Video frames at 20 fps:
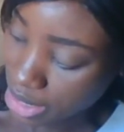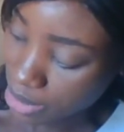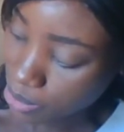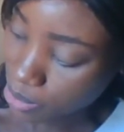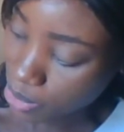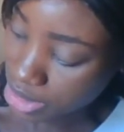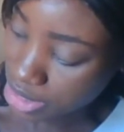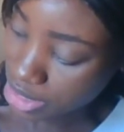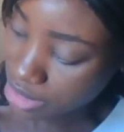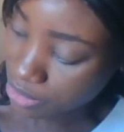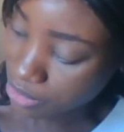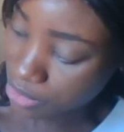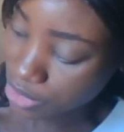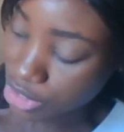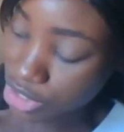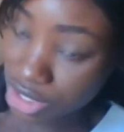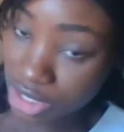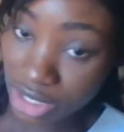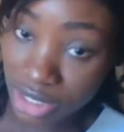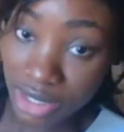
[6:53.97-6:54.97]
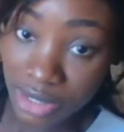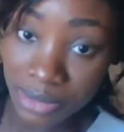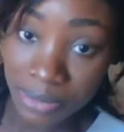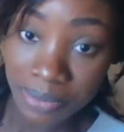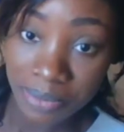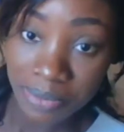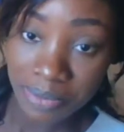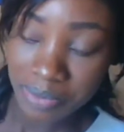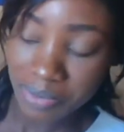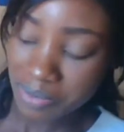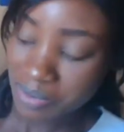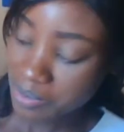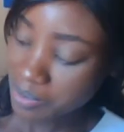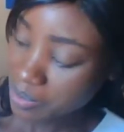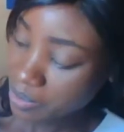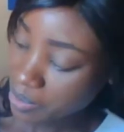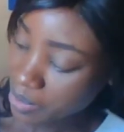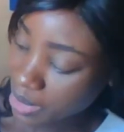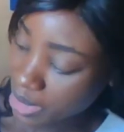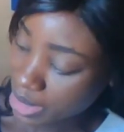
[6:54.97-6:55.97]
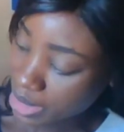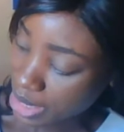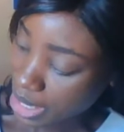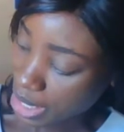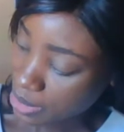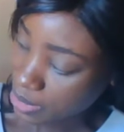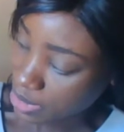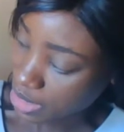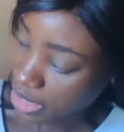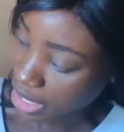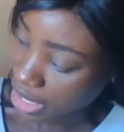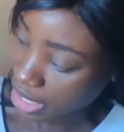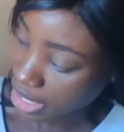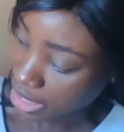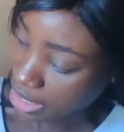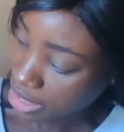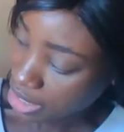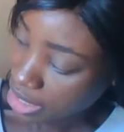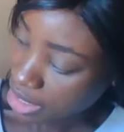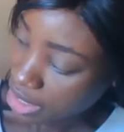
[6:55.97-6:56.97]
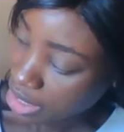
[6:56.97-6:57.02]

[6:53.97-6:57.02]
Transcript: a water feature down here.